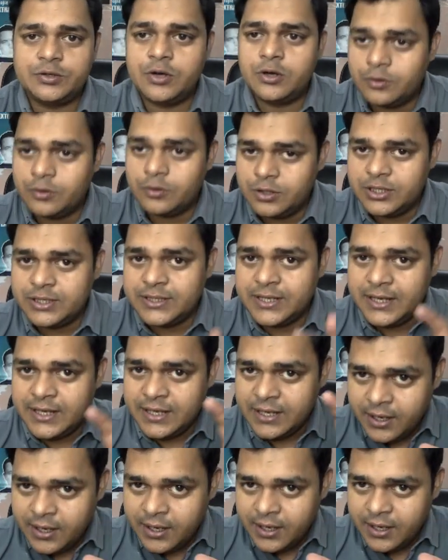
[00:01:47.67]
Not only
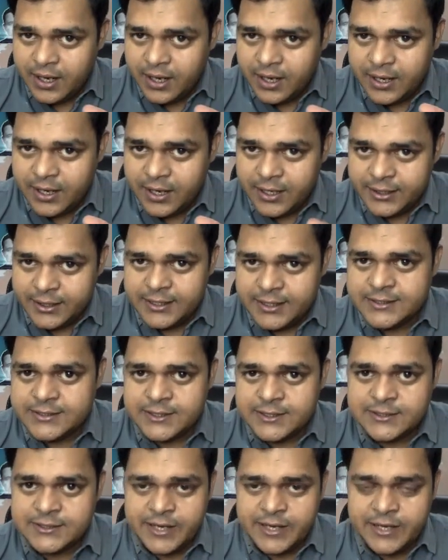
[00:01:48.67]
the
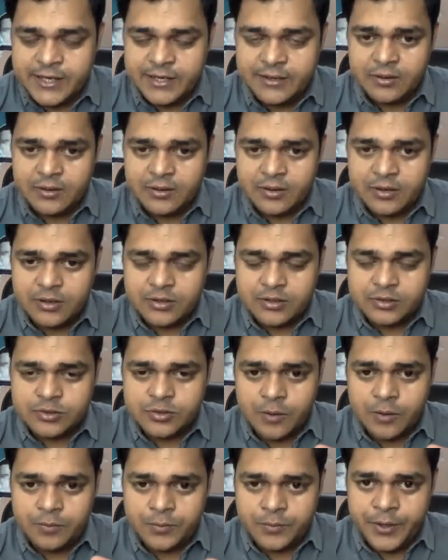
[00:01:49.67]
Esxi
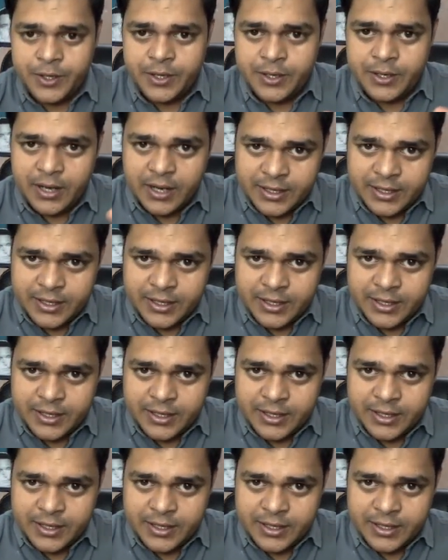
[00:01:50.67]
software,